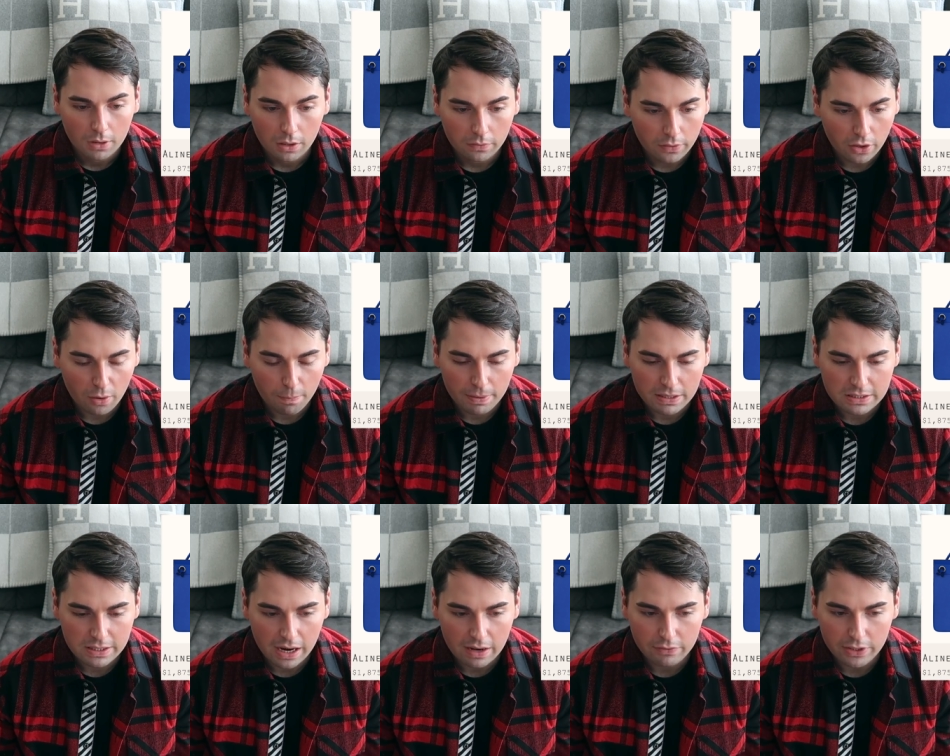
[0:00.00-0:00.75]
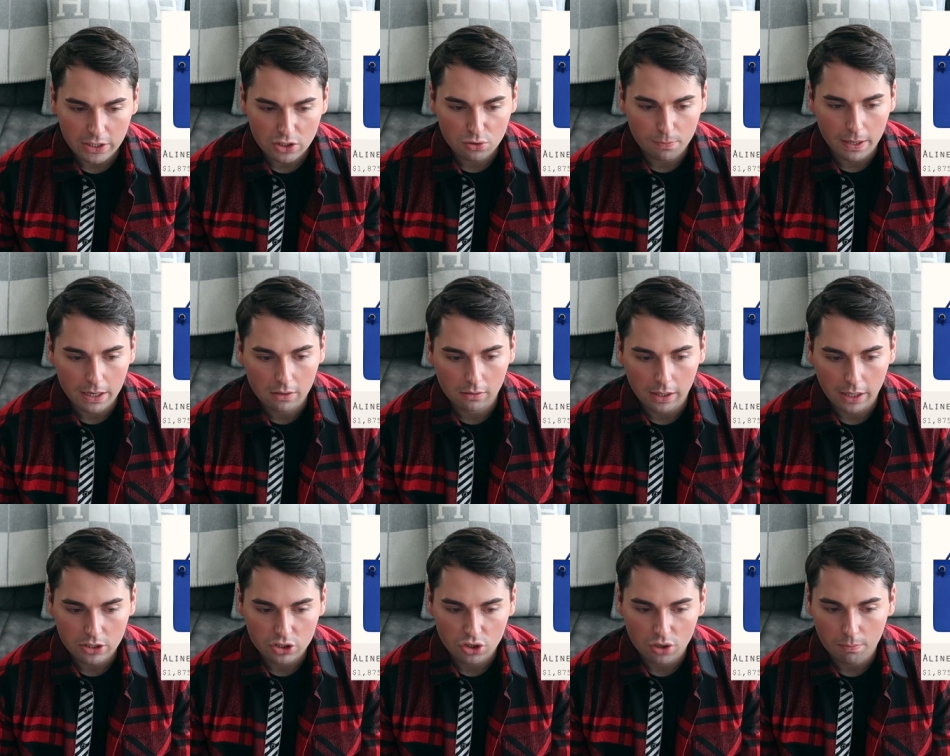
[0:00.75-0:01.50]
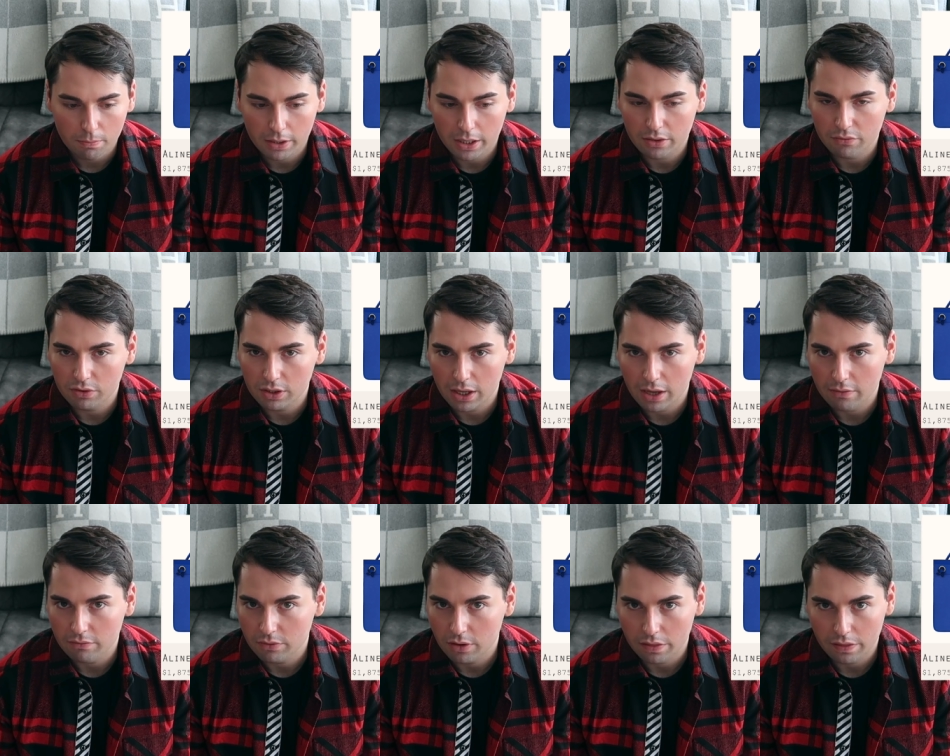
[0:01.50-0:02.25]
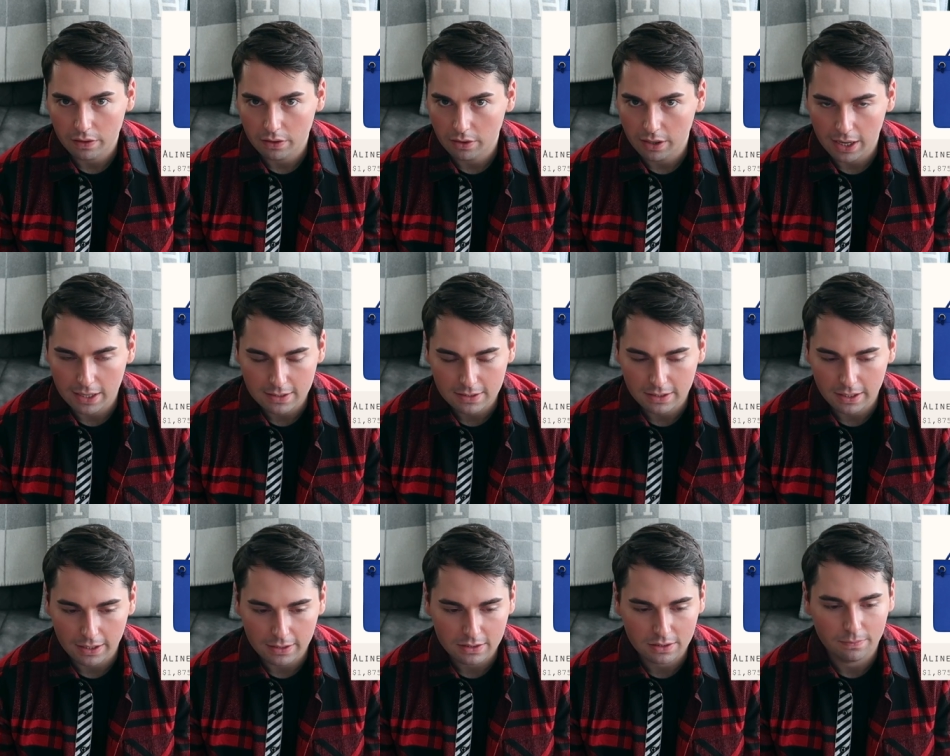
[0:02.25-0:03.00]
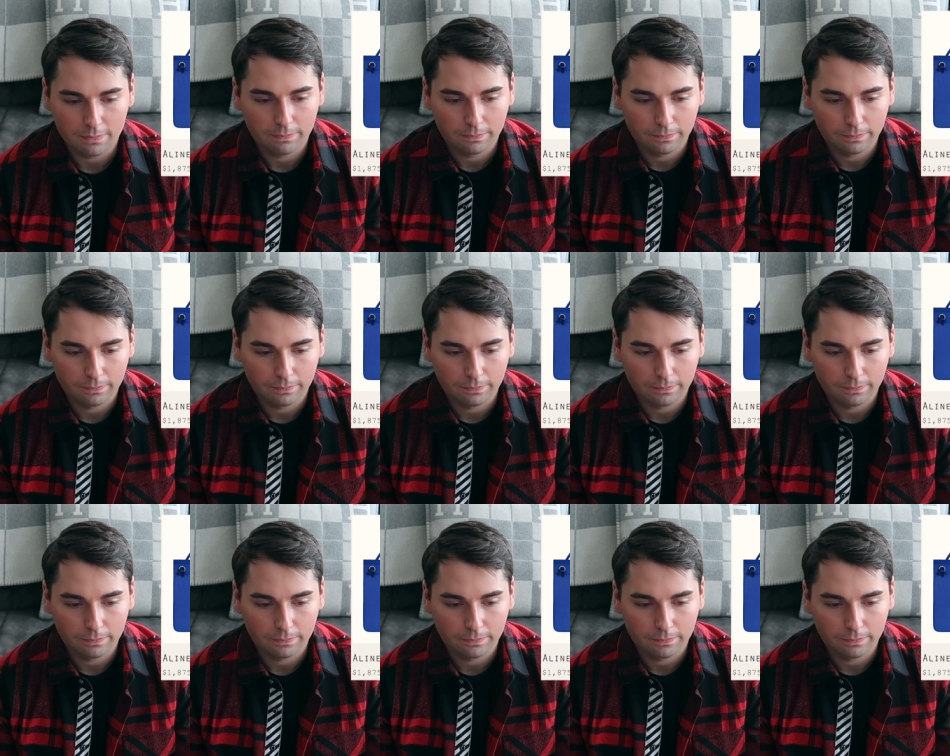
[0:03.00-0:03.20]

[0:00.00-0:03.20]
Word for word: Not a piece that I've added to my collection, but I really have nothing against it.